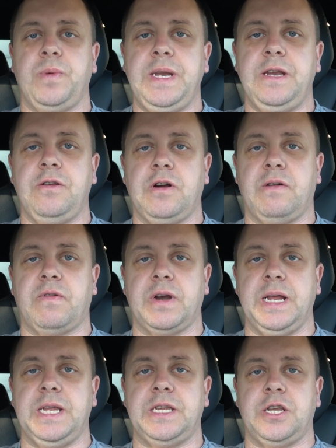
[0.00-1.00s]
we need to cover
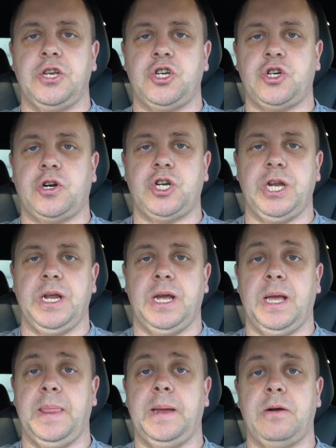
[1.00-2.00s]
is charging,
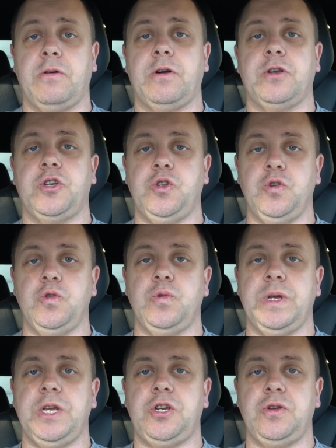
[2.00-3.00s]
and there are
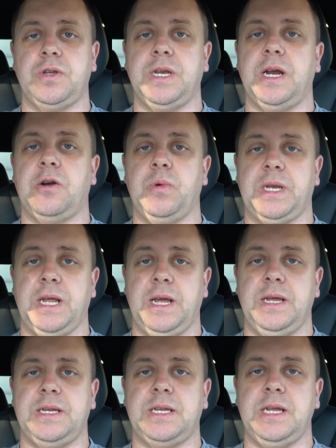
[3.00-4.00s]
2 issues there with
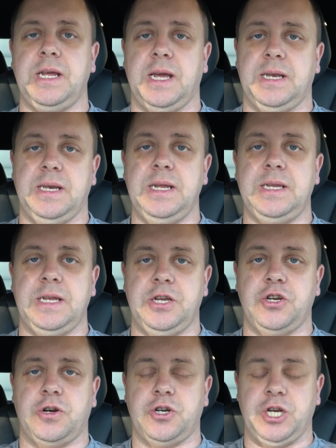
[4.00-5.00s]
AC and DC
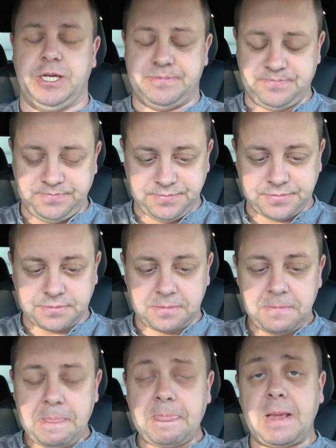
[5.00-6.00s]
charging.
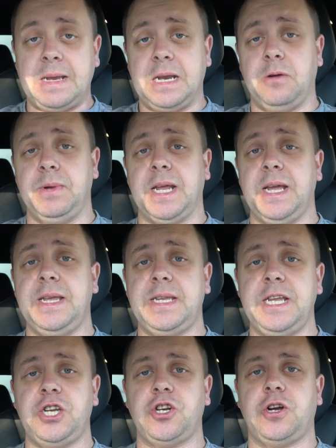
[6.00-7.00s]
Now with
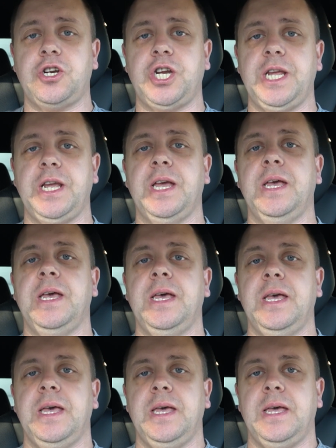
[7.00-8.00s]
AC charging,
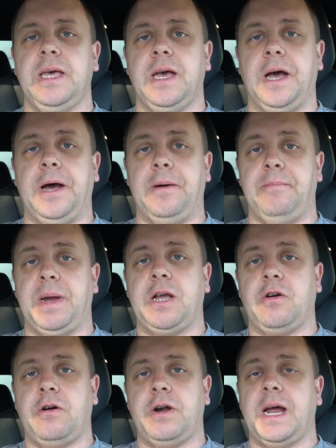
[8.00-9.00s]
my
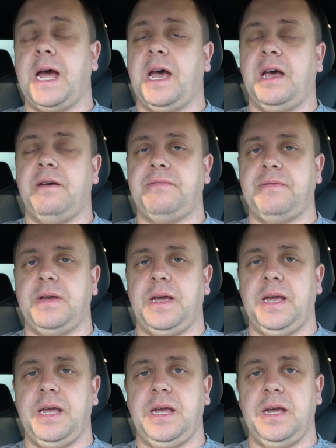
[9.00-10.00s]
car, I have
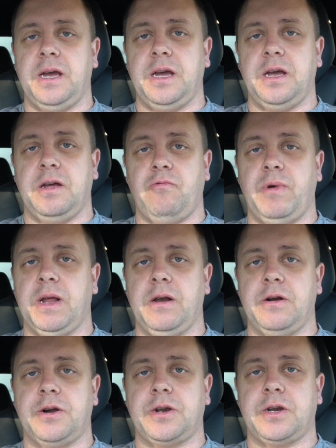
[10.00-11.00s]
a
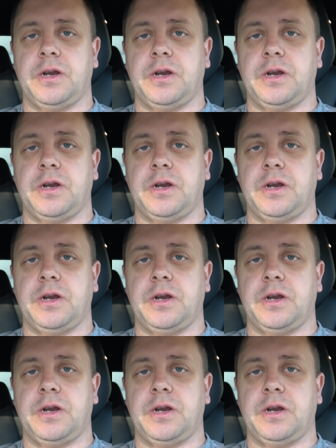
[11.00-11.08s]
regular